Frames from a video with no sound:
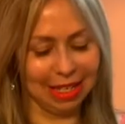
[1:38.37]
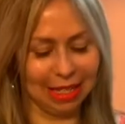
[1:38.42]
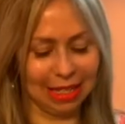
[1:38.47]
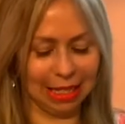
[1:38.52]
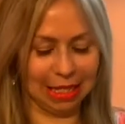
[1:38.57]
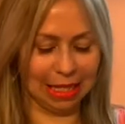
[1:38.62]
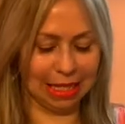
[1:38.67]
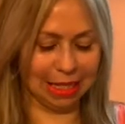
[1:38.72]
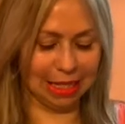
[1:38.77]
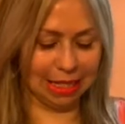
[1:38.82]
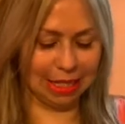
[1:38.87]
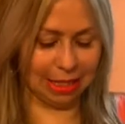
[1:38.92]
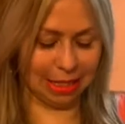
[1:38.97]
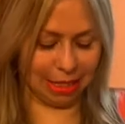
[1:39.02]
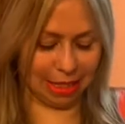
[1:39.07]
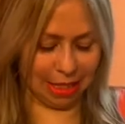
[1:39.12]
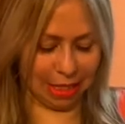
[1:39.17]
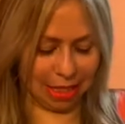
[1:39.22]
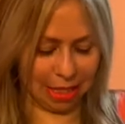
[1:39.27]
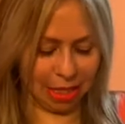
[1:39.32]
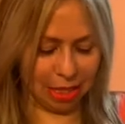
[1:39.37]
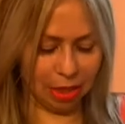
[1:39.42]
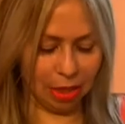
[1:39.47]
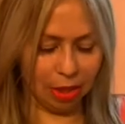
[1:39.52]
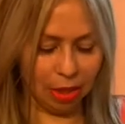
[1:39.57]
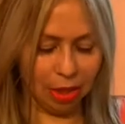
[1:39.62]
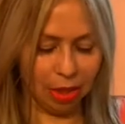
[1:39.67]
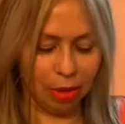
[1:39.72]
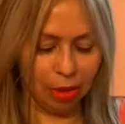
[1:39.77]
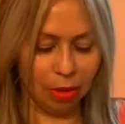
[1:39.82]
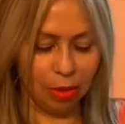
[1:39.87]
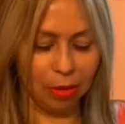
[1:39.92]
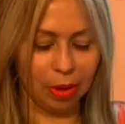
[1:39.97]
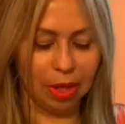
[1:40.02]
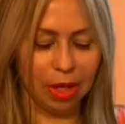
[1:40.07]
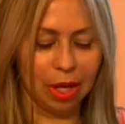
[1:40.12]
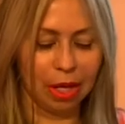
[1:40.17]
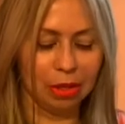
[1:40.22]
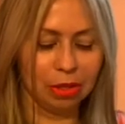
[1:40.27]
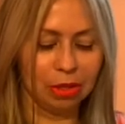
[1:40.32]
let's see, what
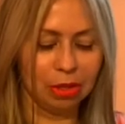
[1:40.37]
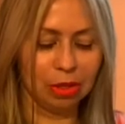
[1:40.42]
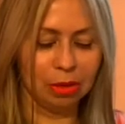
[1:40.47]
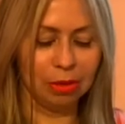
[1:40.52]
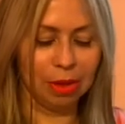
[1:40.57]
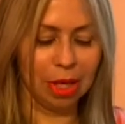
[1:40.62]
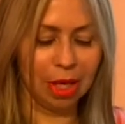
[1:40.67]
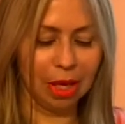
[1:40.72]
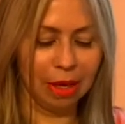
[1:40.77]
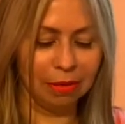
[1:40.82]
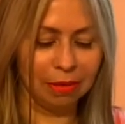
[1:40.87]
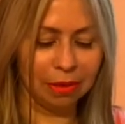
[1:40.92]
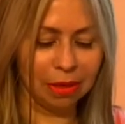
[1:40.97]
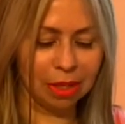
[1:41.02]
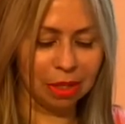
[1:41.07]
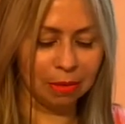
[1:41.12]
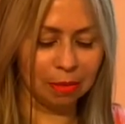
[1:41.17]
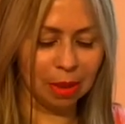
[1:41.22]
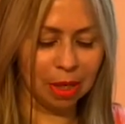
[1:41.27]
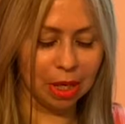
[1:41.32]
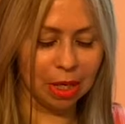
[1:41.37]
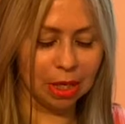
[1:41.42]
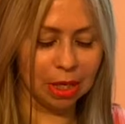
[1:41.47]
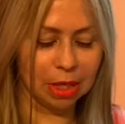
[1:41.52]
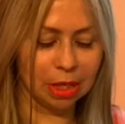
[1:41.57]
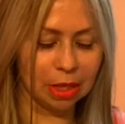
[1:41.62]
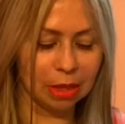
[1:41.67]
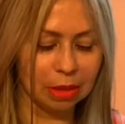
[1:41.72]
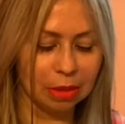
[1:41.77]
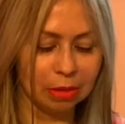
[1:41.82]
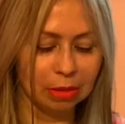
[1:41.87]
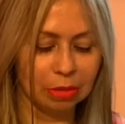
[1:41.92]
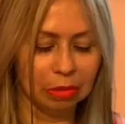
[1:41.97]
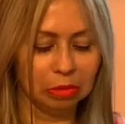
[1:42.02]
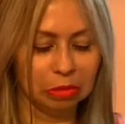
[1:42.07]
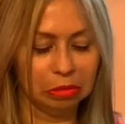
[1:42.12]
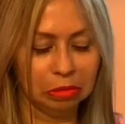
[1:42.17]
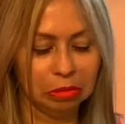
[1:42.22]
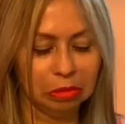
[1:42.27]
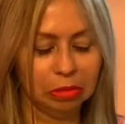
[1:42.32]
else do we have in this box?
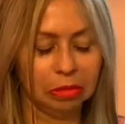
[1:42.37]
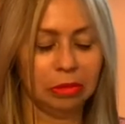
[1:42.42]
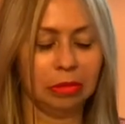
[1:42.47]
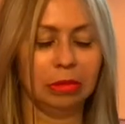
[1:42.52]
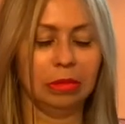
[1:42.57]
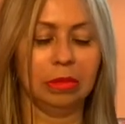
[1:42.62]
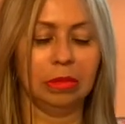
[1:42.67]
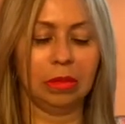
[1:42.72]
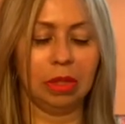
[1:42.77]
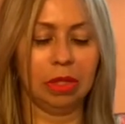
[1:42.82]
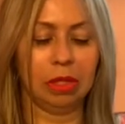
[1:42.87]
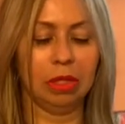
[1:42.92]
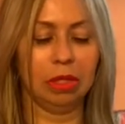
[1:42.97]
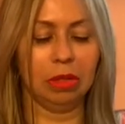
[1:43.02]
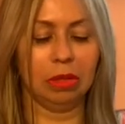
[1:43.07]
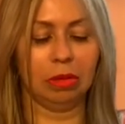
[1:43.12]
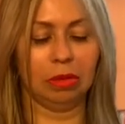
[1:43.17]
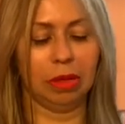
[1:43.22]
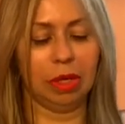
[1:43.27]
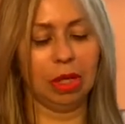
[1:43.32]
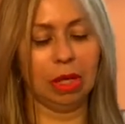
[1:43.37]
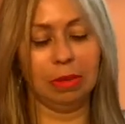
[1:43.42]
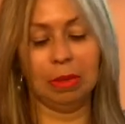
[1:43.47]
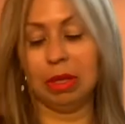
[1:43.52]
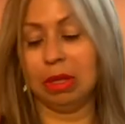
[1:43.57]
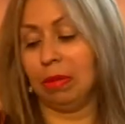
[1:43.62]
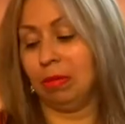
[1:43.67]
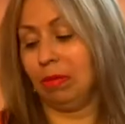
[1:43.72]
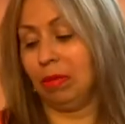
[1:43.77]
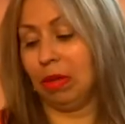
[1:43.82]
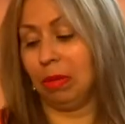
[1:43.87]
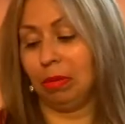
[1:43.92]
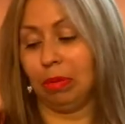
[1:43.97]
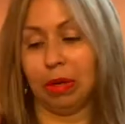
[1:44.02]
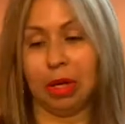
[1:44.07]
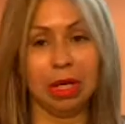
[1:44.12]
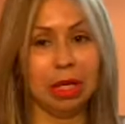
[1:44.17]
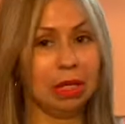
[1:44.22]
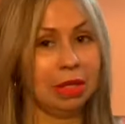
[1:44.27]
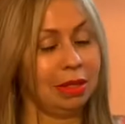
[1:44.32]
This is great. I mean, for the
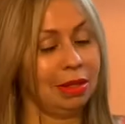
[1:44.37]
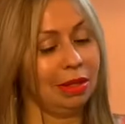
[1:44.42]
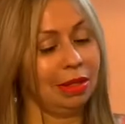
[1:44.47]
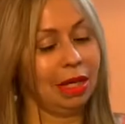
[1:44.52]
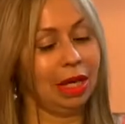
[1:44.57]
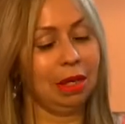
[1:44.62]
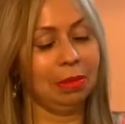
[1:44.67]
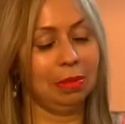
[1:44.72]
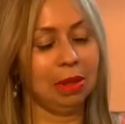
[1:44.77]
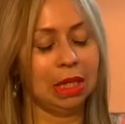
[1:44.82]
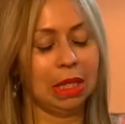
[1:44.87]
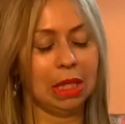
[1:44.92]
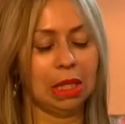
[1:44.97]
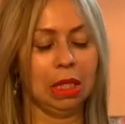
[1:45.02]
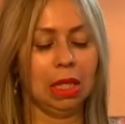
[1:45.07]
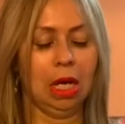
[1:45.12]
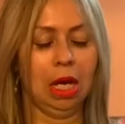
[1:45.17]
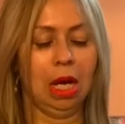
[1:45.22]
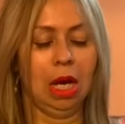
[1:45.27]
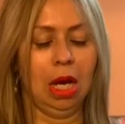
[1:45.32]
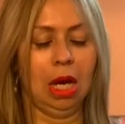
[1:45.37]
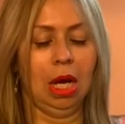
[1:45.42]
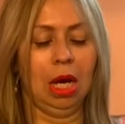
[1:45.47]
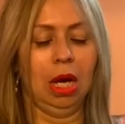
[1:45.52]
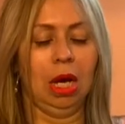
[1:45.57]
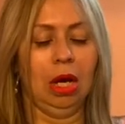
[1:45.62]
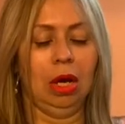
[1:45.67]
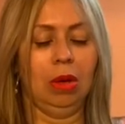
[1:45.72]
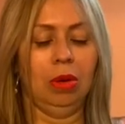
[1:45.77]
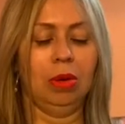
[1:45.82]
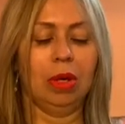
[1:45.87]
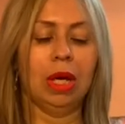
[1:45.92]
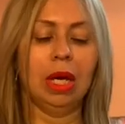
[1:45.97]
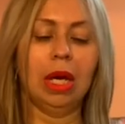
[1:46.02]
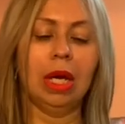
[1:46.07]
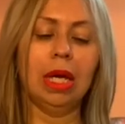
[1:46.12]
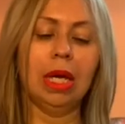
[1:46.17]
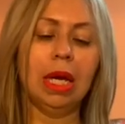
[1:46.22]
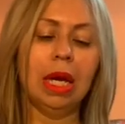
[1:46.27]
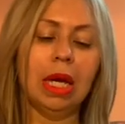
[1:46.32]
price, can't beat it.
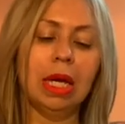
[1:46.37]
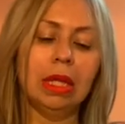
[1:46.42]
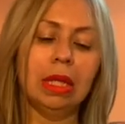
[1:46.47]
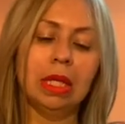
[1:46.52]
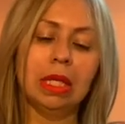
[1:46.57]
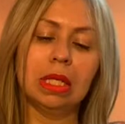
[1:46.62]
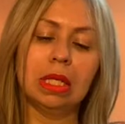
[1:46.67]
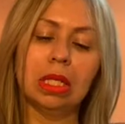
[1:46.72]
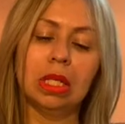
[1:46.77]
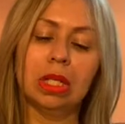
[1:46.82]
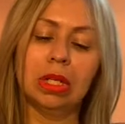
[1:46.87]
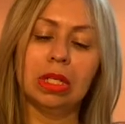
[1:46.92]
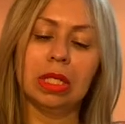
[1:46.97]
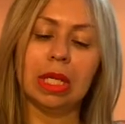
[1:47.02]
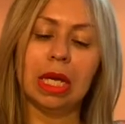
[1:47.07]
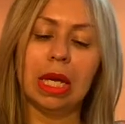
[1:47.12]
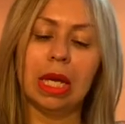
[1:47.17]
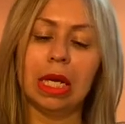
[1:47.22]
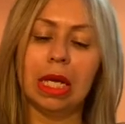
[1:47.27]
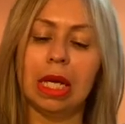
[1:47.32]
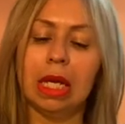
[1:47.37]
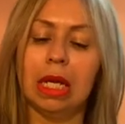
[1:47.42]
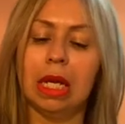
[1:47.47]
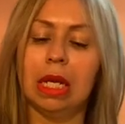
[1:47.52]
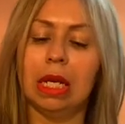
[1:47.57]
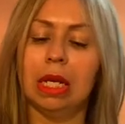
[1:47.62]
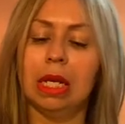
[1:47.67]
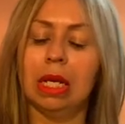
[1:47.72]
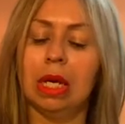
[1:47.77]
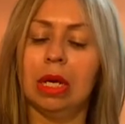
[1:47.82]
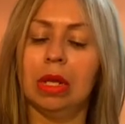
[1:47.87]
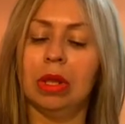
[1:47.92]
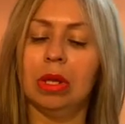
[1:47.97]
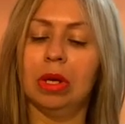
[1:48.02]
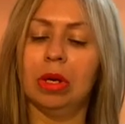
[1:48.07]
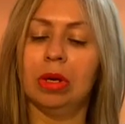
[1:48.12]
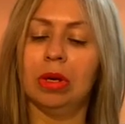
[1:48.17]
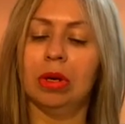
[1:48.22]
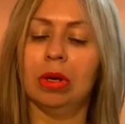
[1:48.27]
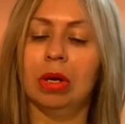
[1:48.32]
Okay, and this looks like
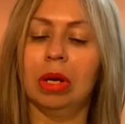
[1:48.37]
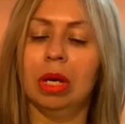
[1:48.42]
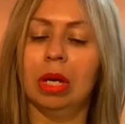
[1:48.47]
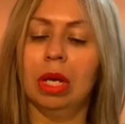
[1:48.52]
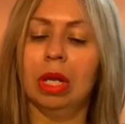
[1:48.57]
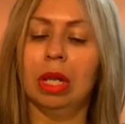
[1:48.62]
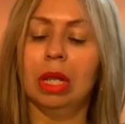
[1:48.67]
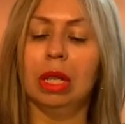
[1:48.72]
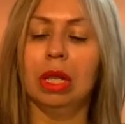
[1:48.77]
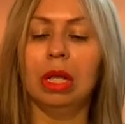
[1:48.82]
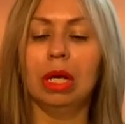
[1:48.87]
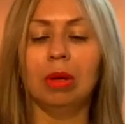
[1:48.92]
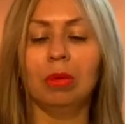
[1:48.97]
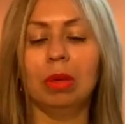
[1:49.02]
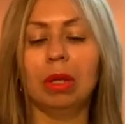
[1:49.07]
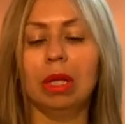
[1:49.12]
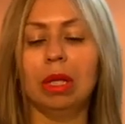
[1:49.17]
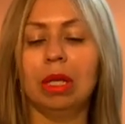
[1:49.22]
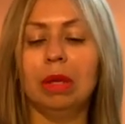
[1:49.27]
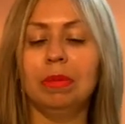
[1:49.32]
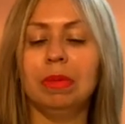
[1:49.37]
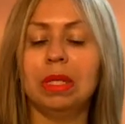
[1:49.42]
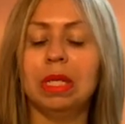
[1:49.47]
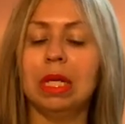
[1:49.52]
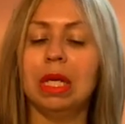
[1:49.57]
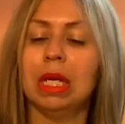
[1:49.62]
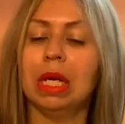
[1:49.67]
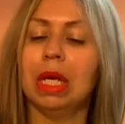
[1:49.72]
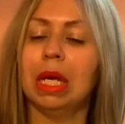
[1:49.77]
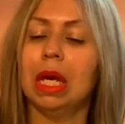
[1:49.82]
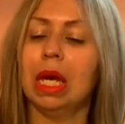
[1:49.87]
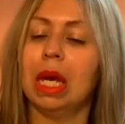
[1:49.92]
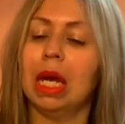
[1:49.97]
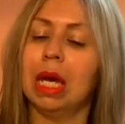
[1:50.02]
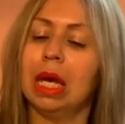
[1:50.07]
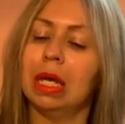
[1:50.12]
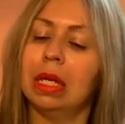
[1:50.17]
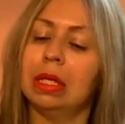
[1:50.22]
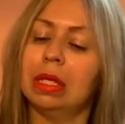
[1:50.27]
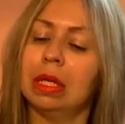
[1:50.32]
another liquid lipstick,
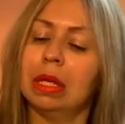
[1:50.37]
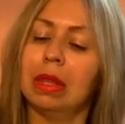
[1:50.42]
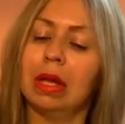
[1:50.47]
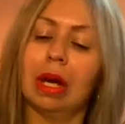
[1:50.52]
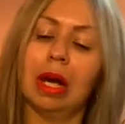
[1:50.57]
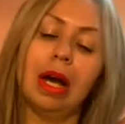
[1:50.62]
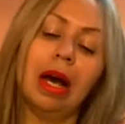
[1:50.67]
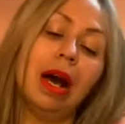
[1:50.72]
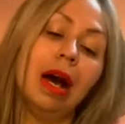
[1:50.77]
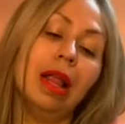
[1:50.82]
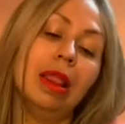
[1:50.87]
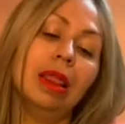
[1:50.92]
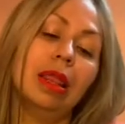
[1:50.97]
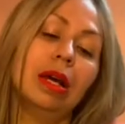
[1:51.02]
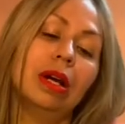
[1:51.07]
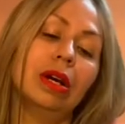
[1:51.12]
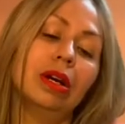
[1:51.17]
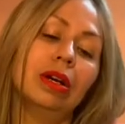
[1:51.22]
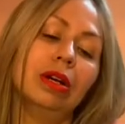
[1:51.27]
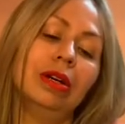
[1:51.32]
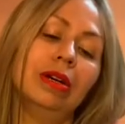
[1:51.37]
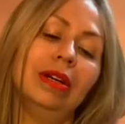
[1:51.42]
and the color